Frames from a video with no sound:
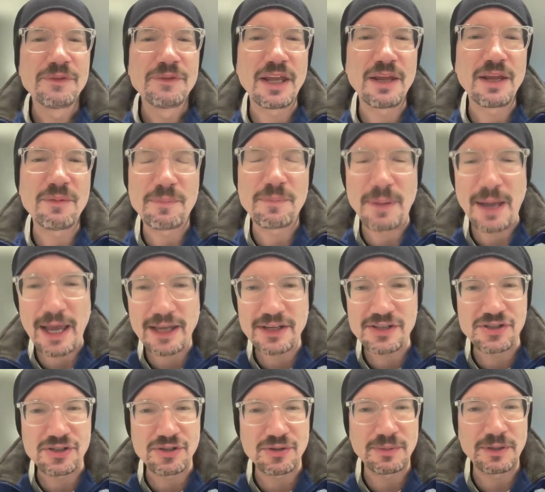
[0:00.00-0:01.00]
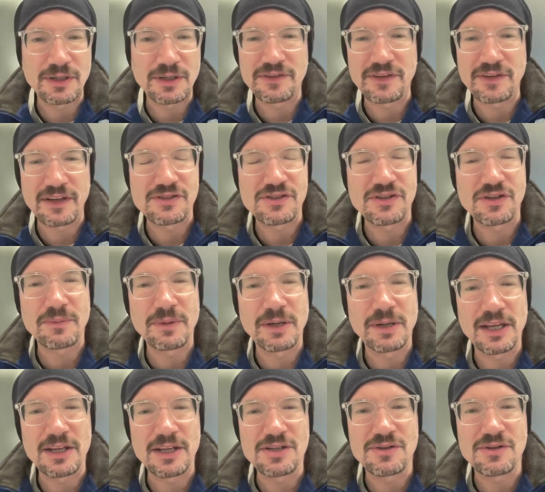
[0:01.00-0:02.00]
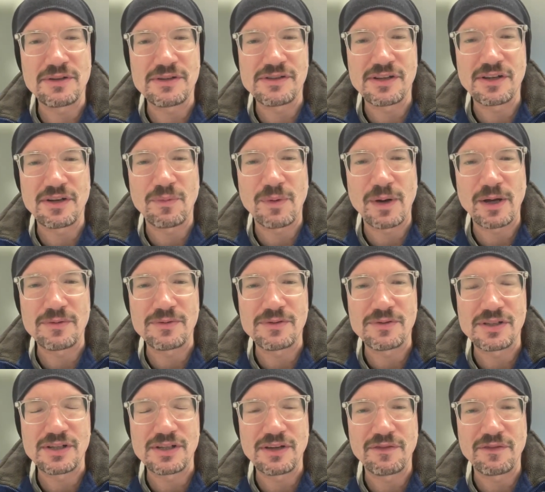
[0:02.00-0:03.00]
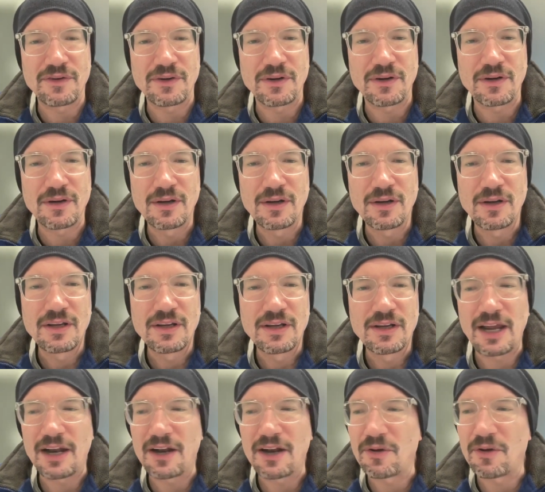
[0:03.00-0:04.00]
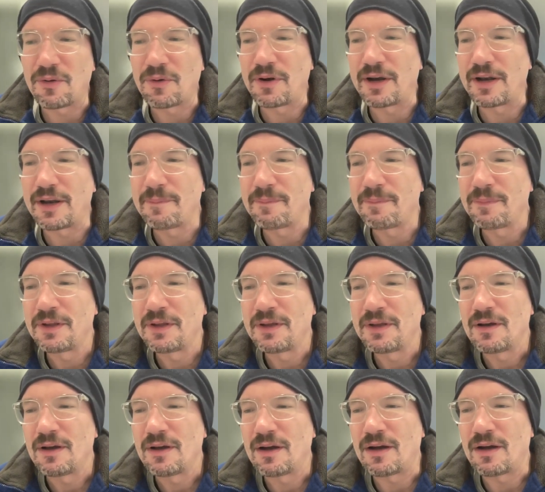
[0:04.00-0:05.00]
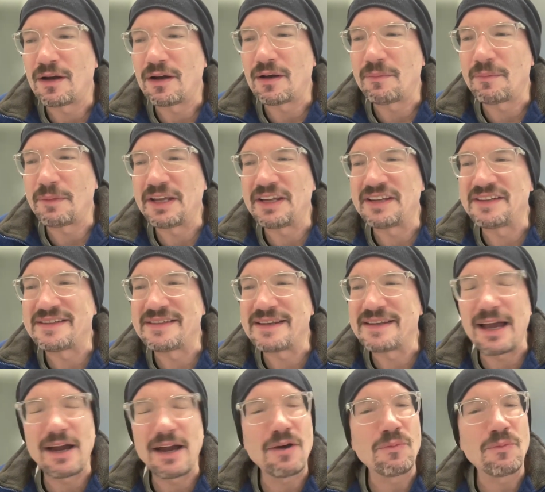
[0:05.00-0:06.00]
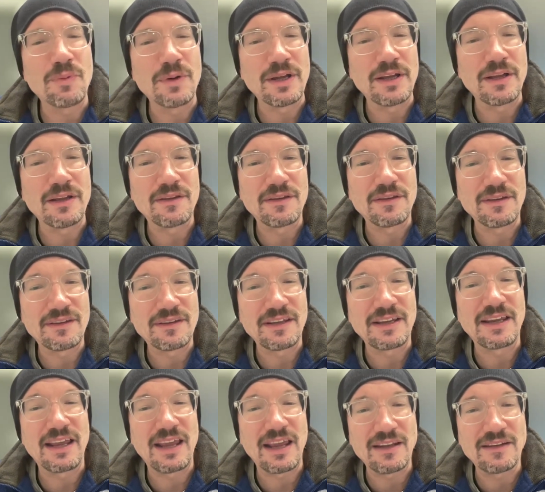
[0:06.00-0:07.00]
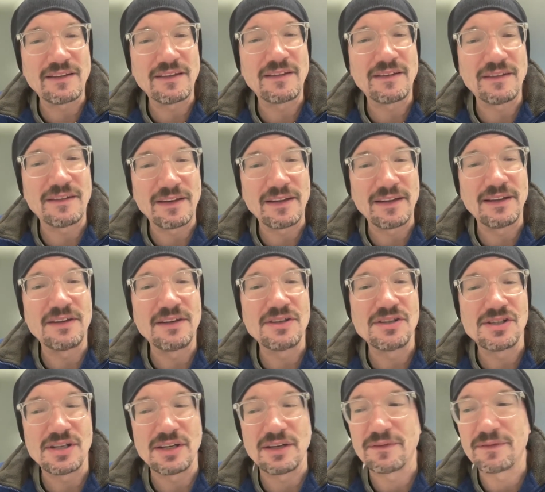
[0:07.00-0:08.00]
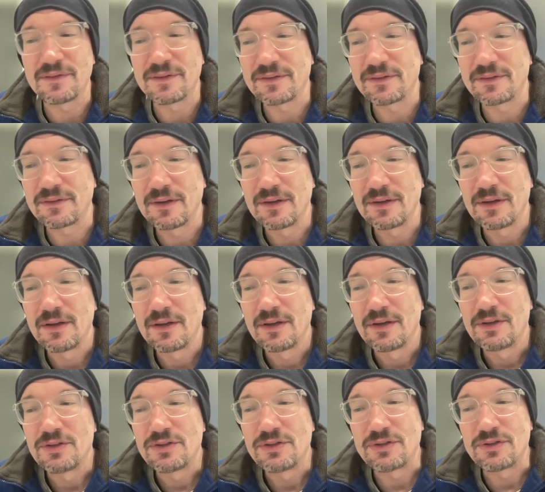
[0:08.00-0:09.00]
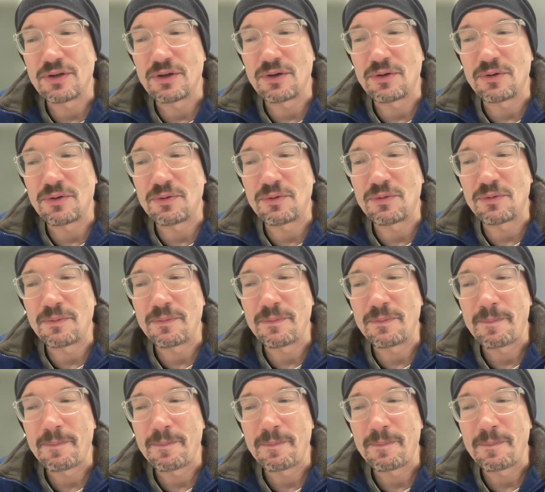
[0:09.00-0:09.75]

he would pass to because he had so many injuries in the wide receiver category, is now with the Kansas City Chiefs. So